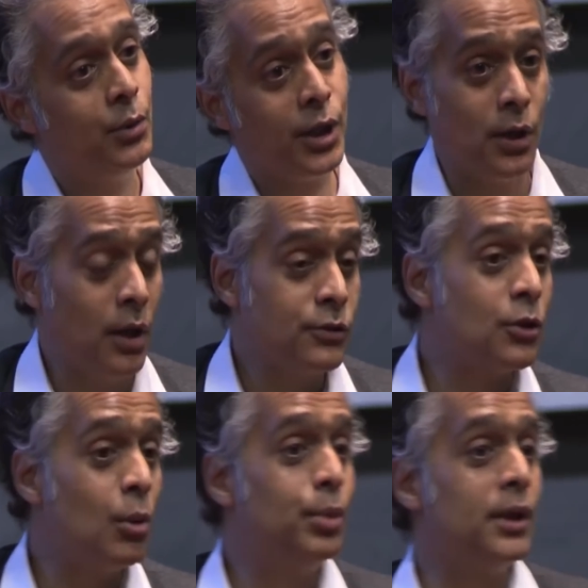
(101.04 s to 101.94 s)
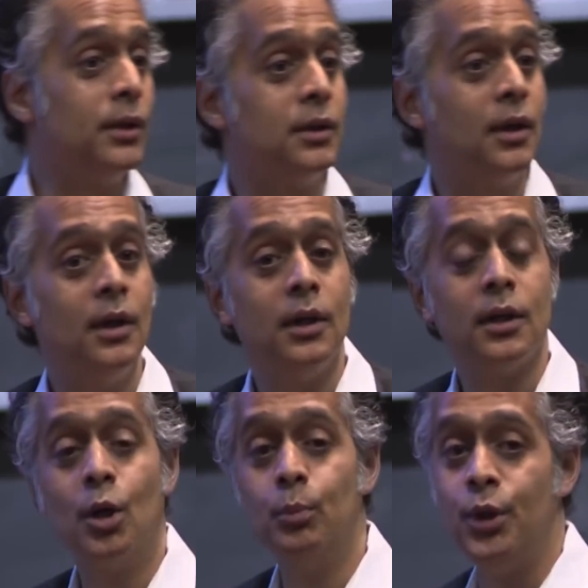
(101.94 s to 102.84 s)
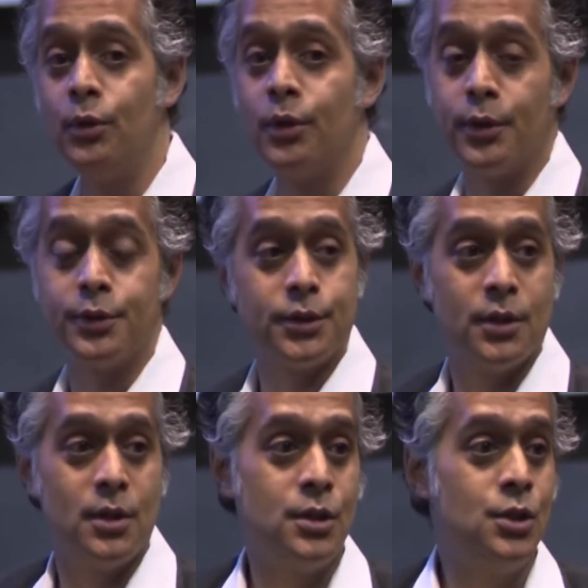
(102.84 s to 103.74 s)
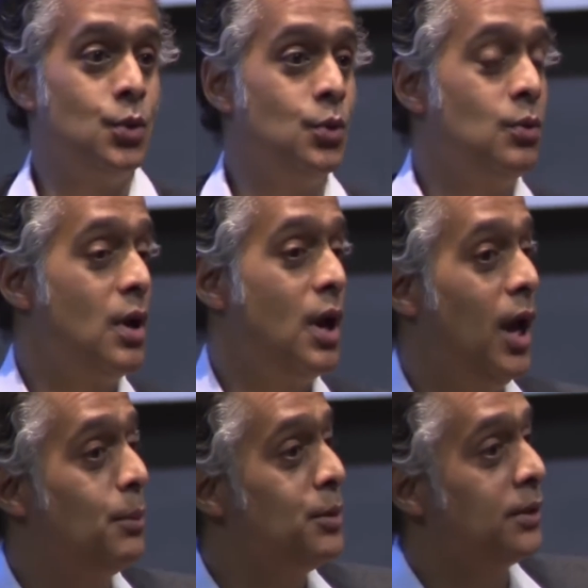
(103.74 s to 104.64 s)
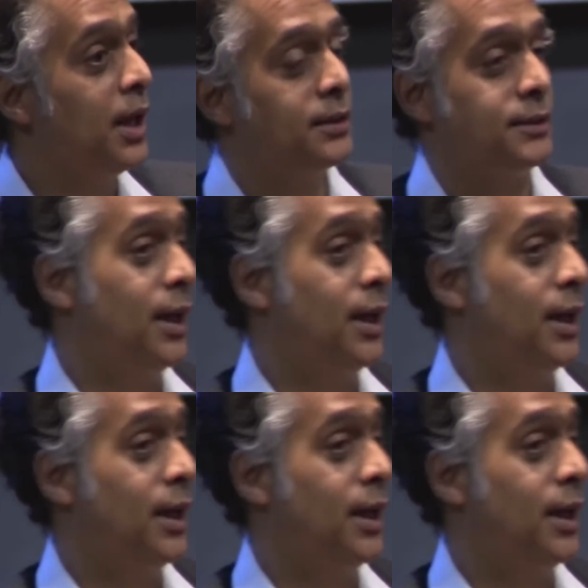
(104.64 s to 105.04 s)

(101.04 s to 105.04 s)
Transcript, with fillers: We can also build computers to emulate